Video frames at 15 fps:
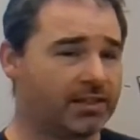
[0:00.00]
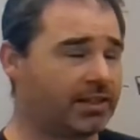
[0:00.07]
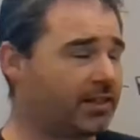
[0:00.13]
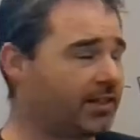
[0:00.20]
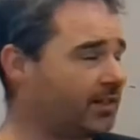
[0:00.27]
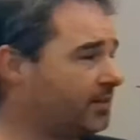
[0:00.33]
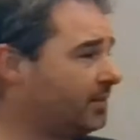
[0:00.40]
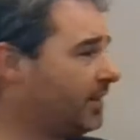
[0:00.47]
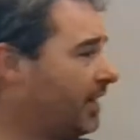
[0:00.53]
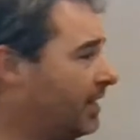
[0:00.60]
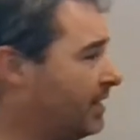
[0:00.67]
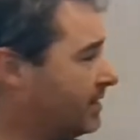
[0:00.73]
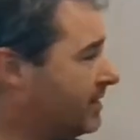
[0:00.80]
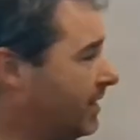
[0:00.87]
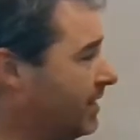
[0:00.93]
The
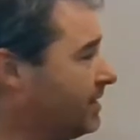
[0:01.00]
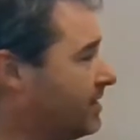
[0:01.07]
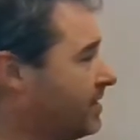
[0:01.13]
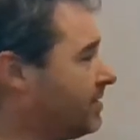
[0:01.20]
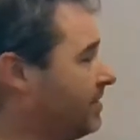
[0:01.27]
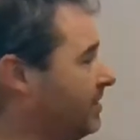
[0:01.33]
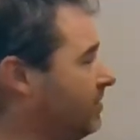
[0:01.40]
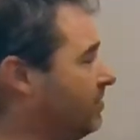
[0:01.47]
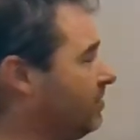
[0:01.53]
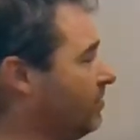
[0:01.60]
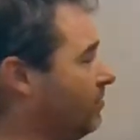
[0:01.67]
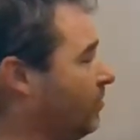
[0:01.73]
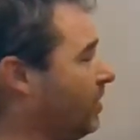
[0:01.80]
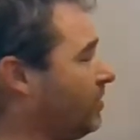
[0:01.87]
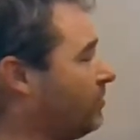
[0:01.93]
United States
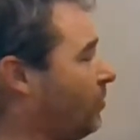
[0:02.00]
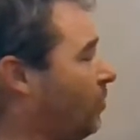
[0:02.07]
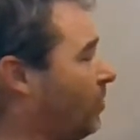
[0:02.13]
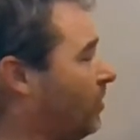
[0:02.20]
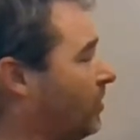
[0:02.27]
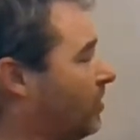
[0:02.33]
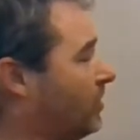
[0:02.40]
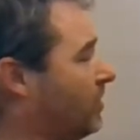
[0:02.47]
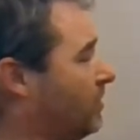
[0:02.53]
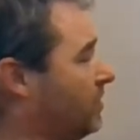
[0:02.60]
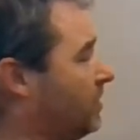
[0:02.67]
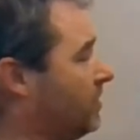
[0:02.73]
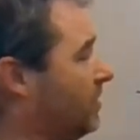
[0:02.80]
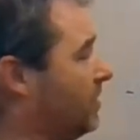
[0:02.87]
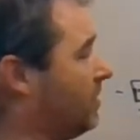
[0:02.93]
went
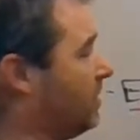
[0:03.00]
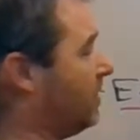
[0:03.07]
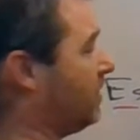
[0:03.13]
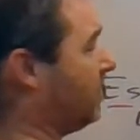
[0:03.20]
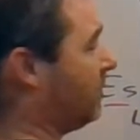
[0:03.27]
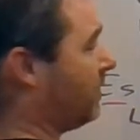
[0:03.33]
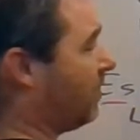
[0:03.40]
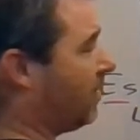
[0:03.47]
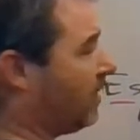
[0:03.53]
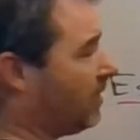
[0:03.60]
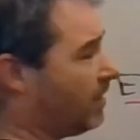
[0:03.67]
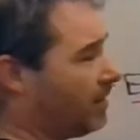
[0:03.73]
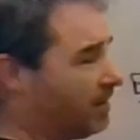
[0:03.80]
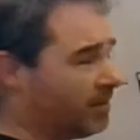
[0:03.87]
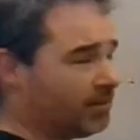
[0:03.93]

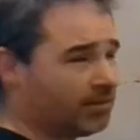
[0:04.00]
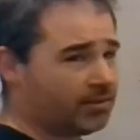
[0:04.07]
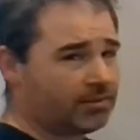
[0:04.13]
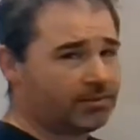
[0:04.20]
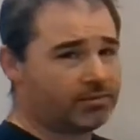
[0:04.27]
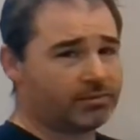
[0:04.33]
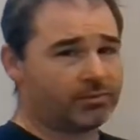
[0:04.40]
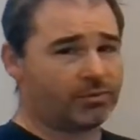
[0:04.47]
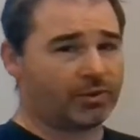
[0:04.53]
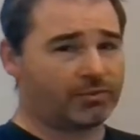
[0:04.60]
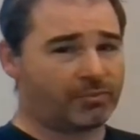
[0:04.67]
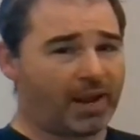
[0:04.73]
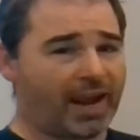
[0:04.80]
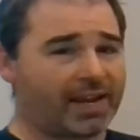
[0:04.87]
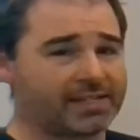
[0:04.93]

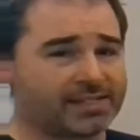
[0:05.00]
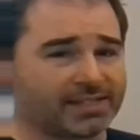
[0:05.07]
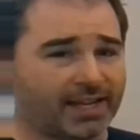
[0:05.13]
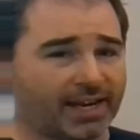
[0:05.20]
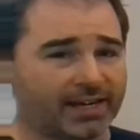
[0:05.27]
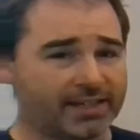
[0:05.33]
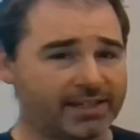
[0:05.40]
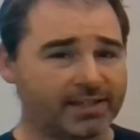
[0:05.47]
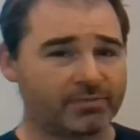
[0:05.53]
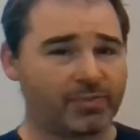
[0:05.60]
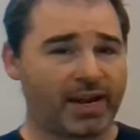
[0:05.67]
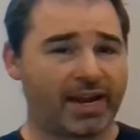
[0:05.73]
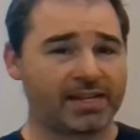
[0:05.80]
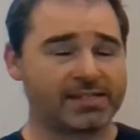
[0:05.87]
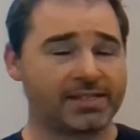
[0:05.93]
past that and
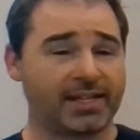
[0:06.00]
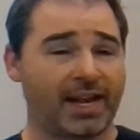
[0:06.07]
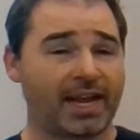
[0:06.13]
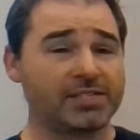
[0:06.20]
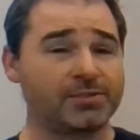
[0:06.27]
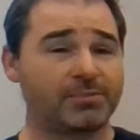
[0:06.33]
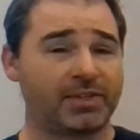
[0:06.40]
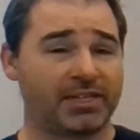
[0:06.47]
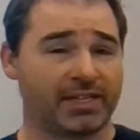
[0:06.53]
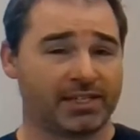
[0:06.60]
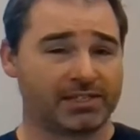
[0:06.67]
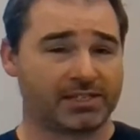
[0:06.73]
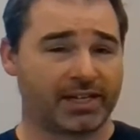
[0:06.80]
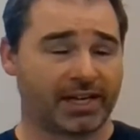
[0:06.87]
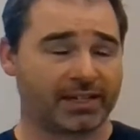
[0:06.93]
passed the
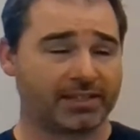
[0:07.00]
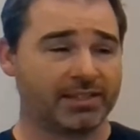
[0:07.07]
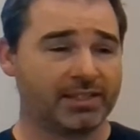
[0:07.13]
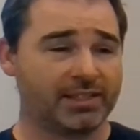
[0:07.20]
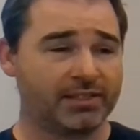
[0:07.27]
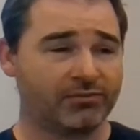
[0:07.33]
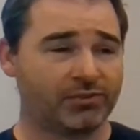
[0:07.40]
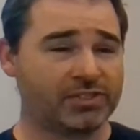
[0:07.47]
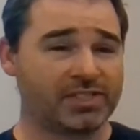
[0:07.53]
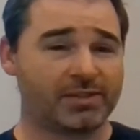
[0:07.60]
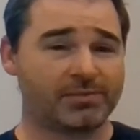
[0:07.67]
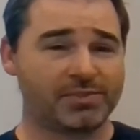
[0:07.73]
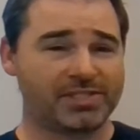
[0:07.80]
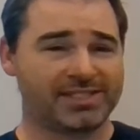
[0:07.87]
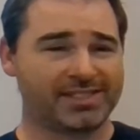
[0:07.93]
Espionage Act. First
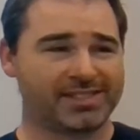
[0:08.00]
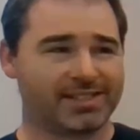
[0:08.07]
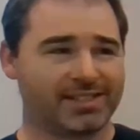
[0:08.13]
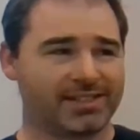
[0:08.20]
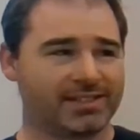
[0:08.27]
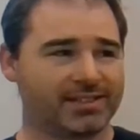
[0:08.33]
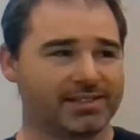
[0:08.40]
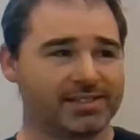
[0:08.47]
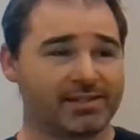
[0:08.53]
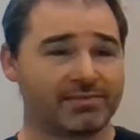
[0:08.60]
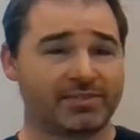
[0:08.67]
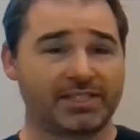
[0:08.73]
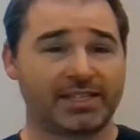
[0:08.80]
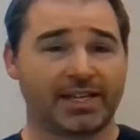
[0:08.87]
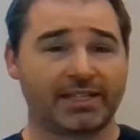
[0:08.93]
time since the
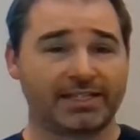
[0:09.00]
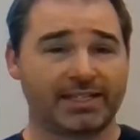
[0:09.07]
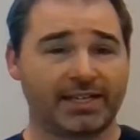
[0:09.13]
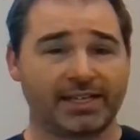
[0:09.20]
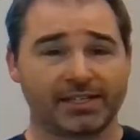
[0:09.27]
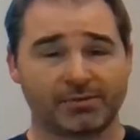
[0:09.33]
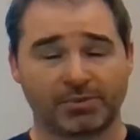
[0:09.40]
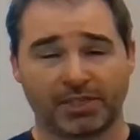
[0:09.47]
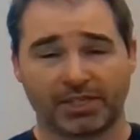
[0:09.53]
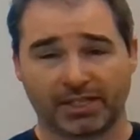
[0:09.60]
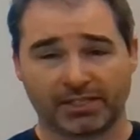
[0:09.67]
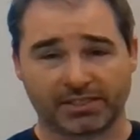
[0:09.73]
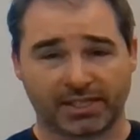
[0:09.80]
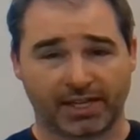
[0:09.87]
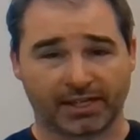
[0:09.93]
1798
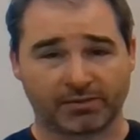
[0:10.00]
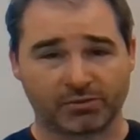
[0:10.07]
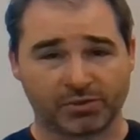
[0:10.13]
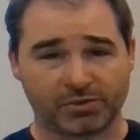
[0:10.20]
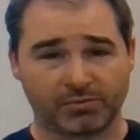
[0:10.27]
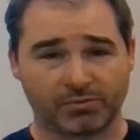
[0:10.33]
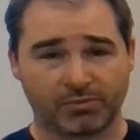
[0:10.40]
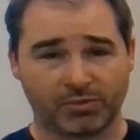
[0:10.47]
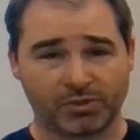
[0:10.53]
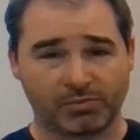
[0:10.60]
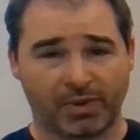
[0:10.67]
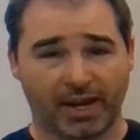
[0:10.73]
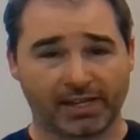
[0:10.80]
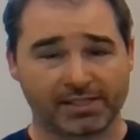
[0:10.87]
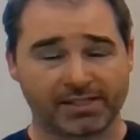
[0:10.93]
Espionage Act was
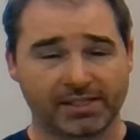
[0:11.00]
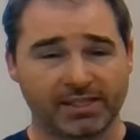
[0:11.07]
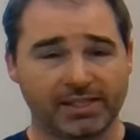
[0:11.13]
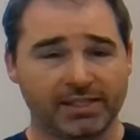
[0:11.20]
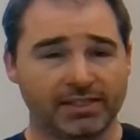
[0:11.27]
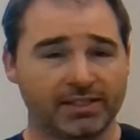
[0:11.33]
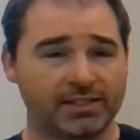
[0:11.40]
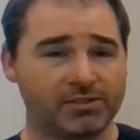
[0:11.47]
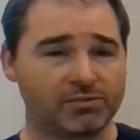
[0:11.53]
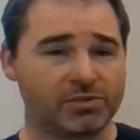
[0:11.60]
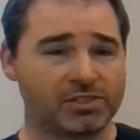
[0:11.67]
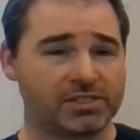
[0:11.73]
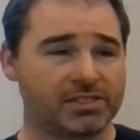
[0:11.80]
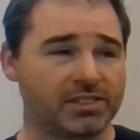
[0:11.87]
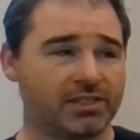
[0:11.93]
passed. This
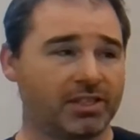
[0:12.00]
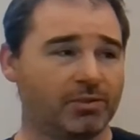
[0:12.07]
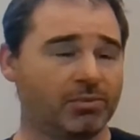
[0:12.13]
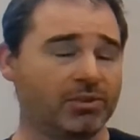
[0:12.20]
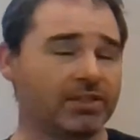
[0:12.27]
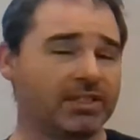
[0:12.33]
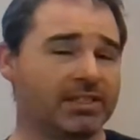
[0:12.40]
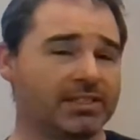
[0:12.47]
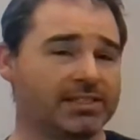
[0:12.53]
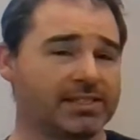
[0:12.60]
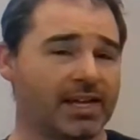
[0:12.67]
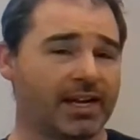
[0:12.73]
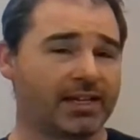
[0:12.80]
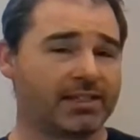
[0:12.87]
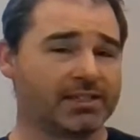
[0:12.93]
was deliberately
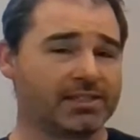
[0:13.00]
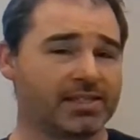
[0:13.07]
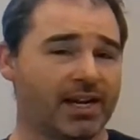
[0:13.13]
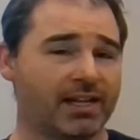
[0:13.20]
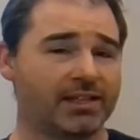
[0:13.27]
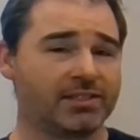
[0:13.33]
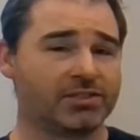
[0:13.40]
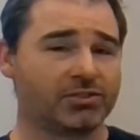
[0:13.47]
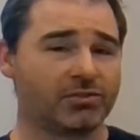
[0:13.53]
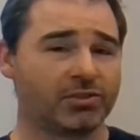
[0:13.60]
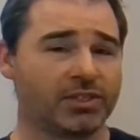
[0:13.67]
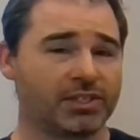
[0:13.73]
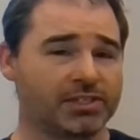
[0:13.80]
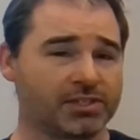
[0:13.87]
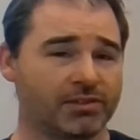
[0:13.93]
designed to silence
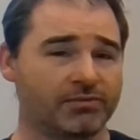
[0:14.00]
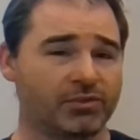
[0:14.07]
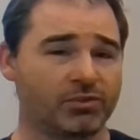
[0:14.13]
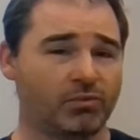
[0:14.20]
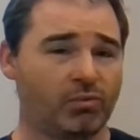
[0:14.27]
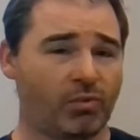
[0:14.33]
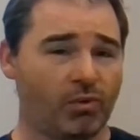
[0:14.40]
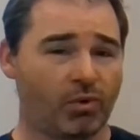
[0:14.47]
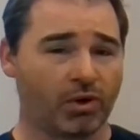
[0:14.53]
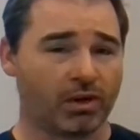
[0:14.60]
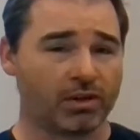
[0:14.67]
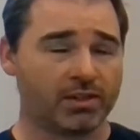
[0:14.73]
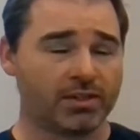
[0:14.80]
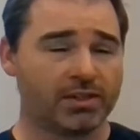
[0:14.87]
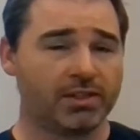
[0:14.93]
critics of the
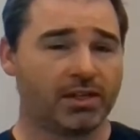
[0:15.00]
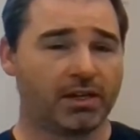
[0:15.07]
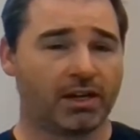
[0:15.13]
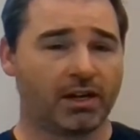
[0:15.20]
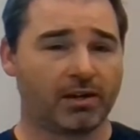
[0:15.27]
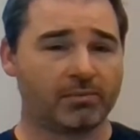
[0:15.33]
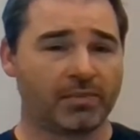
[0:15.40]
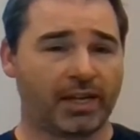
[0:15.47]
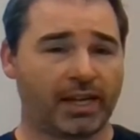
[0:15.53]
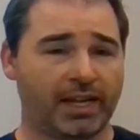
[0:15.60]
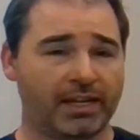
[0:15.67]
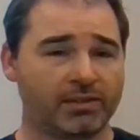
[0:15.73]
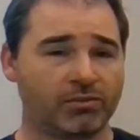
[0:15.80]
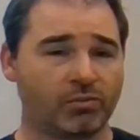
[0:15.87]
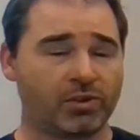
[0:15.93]
war.
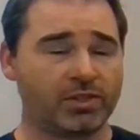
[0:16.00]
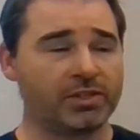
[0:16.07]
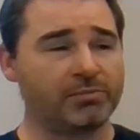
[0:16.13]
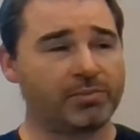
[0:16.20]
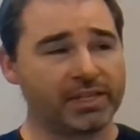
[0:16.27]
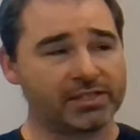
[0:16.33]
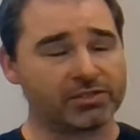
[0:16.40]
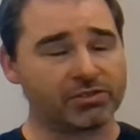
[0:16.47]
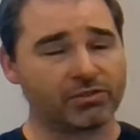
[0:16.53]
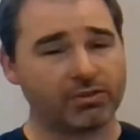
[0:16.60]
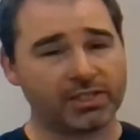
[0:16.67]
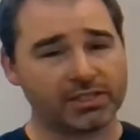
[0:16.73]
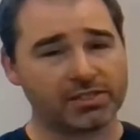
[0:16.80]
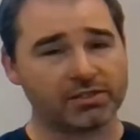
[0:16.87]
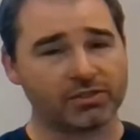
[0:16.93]
And one of the biggest
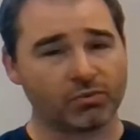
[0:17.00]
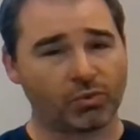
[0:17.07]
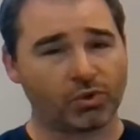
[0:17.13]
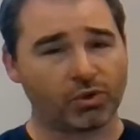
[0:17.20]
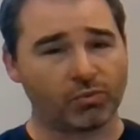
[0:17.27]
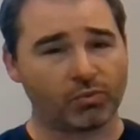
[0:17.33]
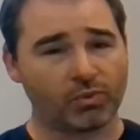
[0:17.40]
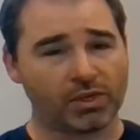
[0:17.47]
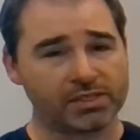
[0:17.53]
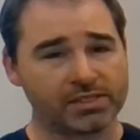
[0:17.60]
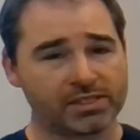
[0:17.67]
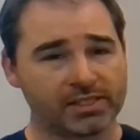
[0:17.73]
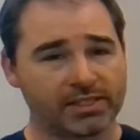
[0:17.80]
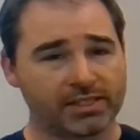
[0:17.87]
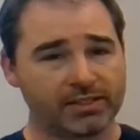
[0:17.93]
critics of the war
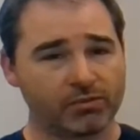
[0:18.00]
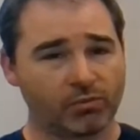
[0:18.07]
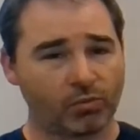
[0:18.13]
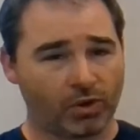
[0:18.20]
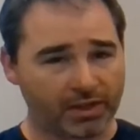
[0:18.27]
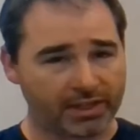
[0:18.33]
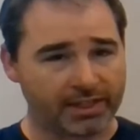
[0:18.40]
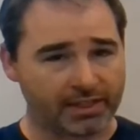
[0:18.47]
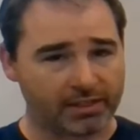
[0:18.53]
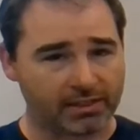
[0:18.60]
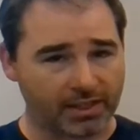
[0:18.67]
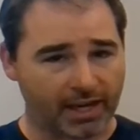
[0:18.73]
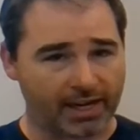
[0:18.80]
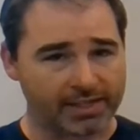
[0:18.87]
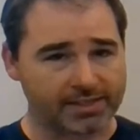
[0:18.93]
was the working
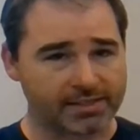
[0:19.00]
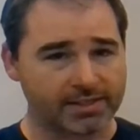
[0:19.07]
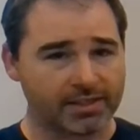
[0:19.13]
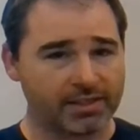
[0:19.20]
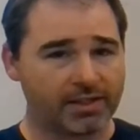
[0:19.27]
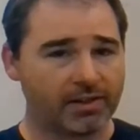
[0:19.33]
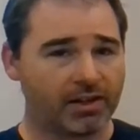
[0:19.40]
class.